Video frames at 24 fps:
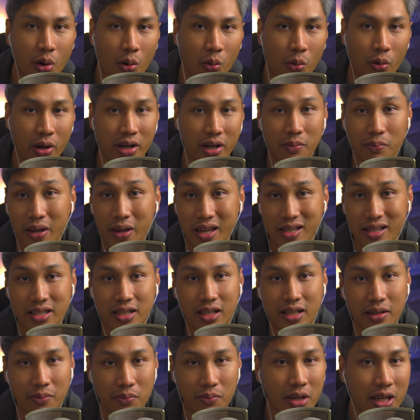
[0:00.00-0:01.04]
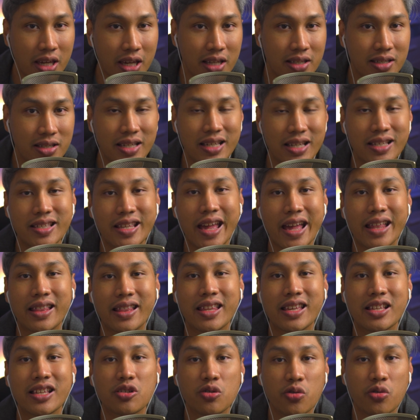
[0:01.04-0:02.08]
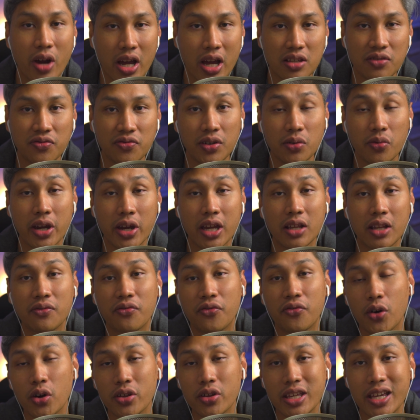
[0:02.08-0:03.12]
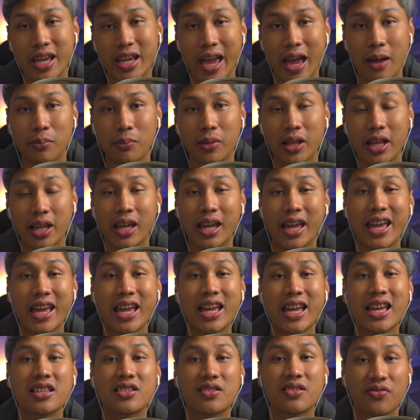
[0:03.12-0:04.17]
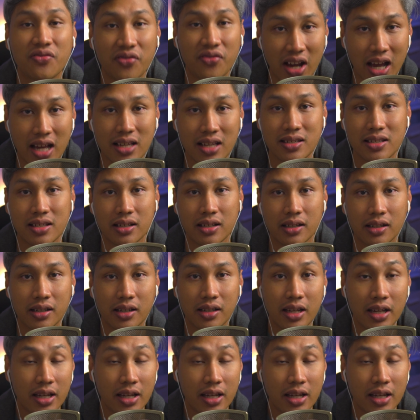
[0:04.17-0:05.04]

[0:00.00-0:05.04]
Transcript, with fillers: What it basically means is that the transfer rate for the Camlink is faster.